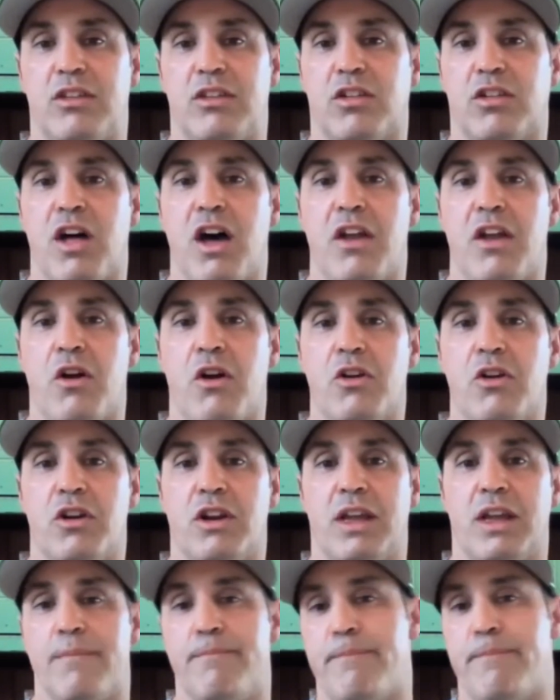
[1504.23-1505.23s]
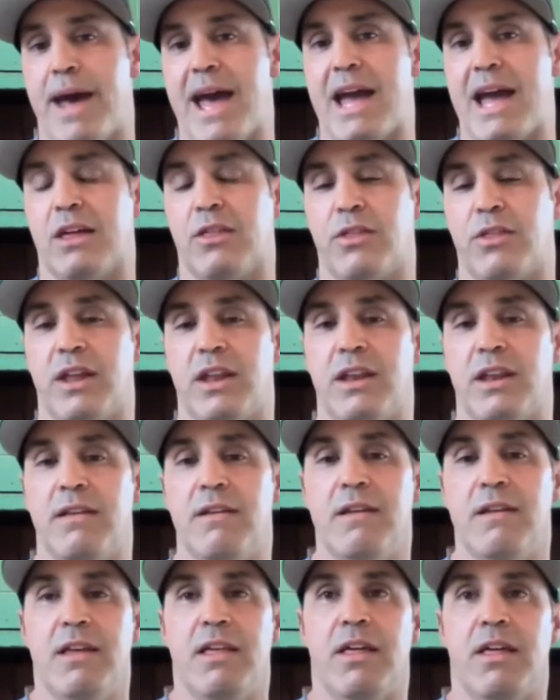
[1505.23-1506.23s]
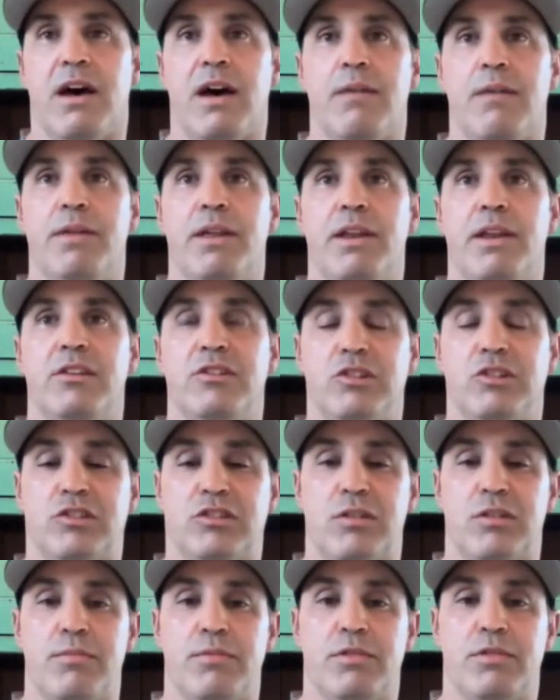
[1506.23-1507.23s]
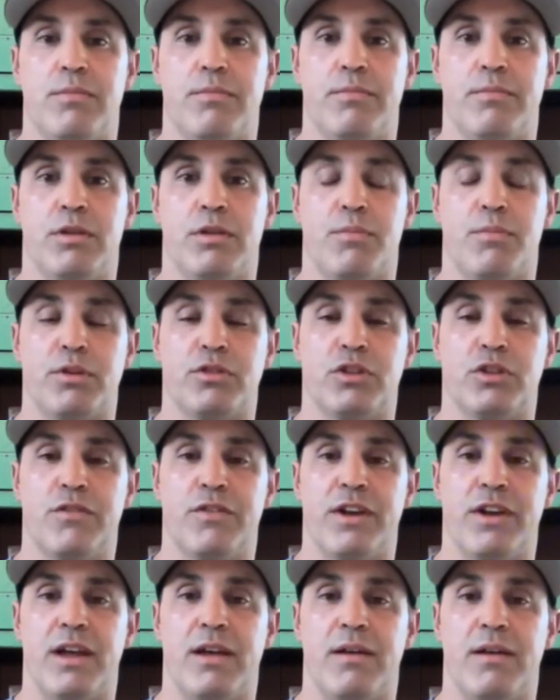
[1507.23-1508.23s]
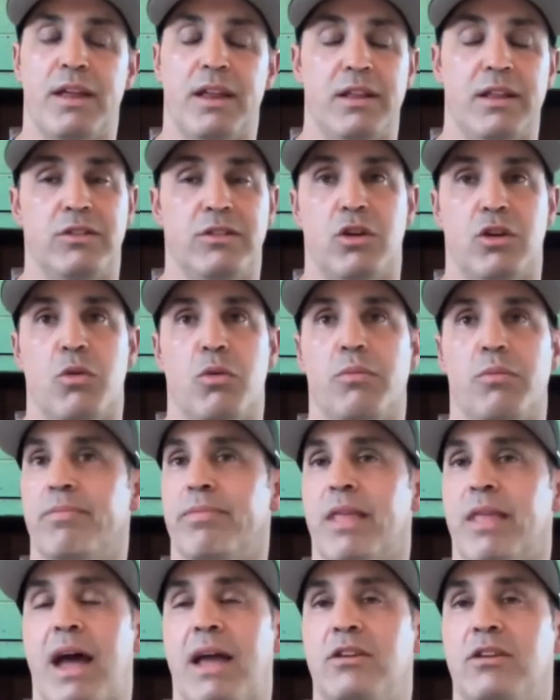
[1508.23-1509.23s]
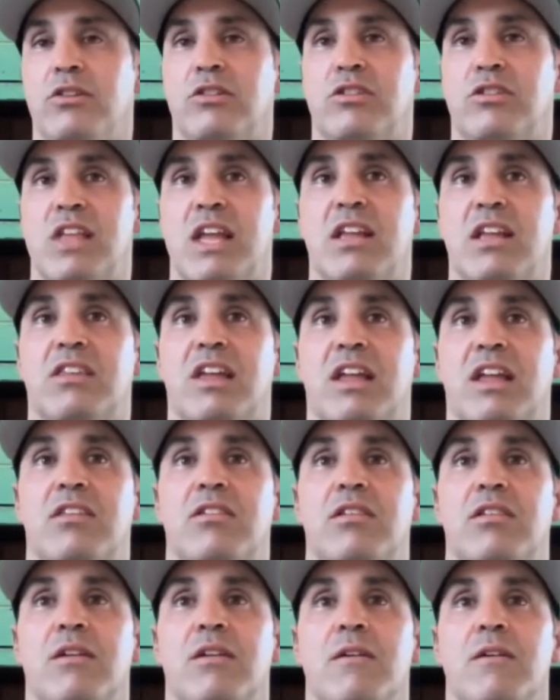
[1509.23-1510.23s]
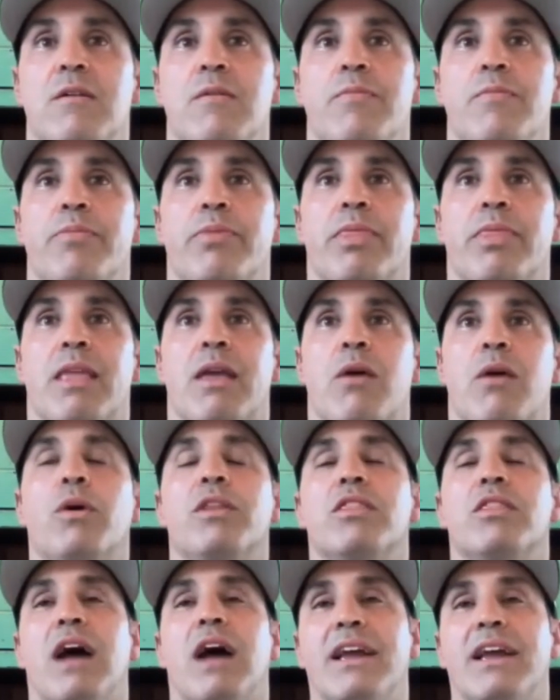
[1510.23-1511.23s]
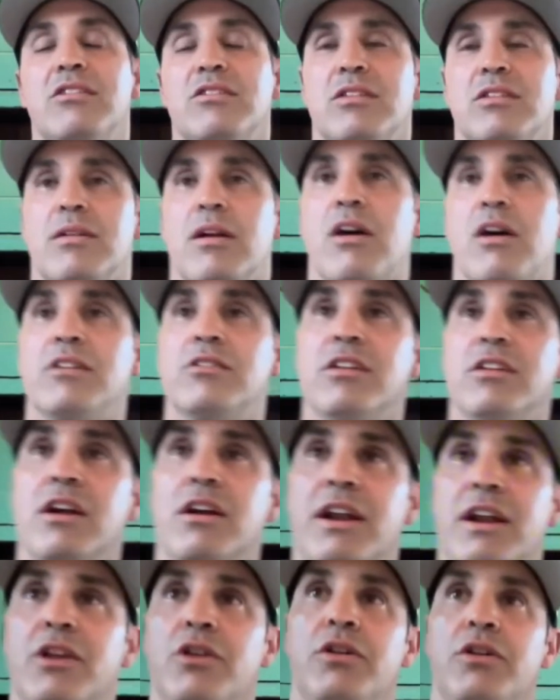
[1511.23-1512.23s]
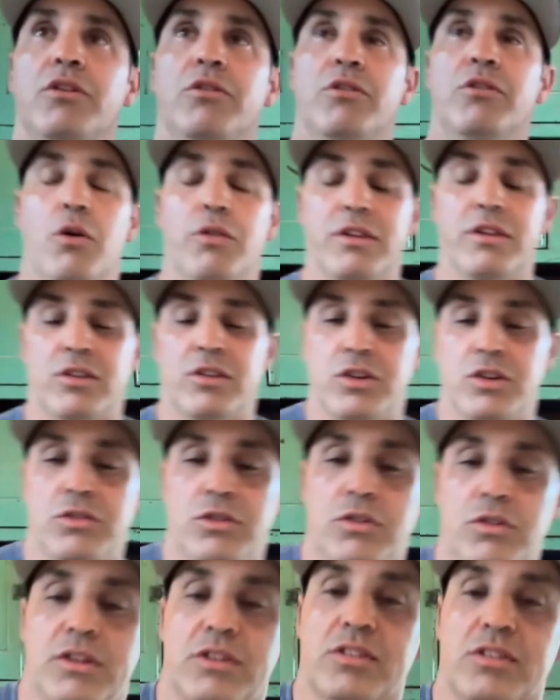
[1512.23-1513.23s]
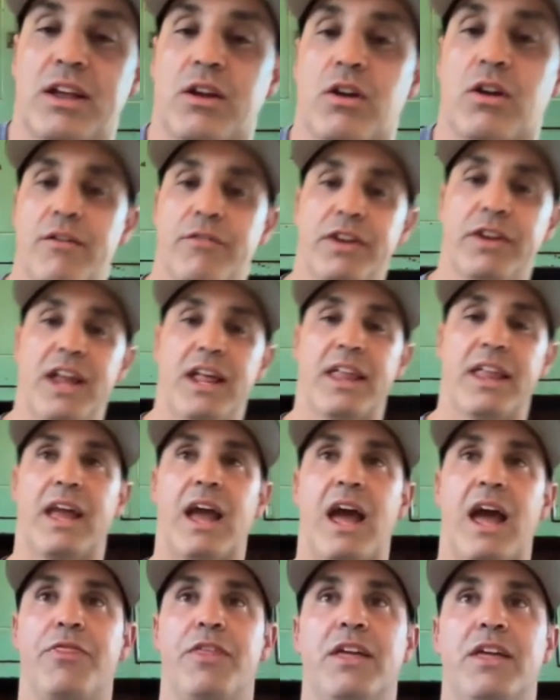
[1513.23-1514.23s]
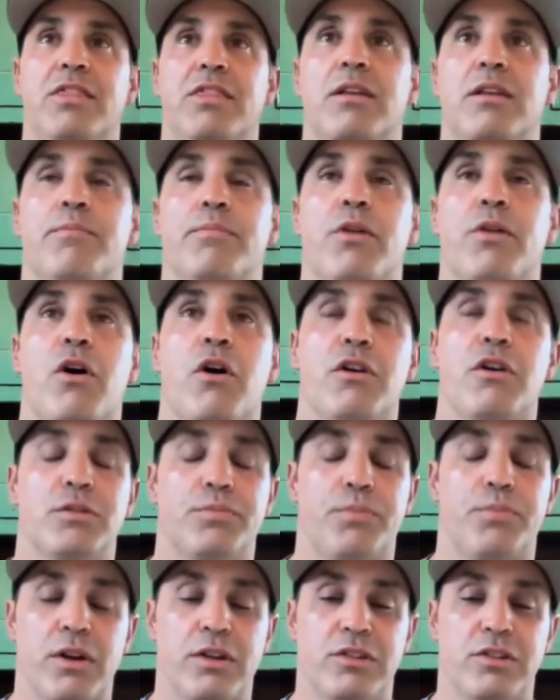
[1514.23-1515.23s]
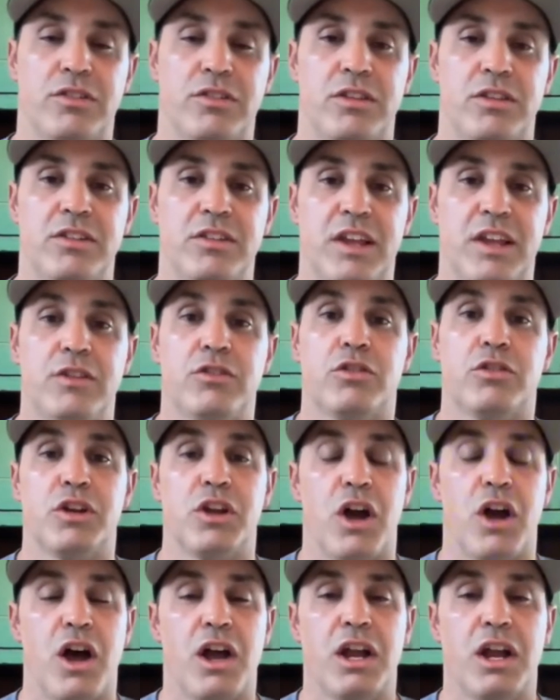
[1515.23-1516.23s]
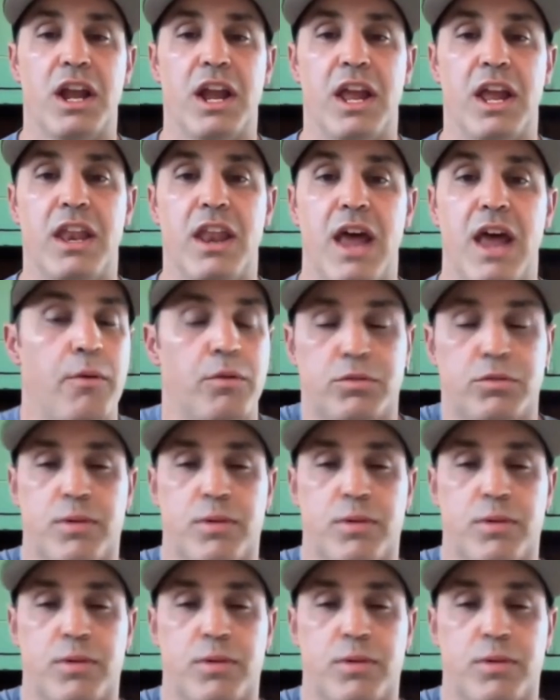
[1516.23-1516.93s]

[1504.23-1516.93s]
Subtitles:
it's a lot harder to get back than it is just to preserve it. And so I just think that I guess that honestly, Eric, and you know this because you do this like every day. Like I think that the hardest part is just these kids are young, and I was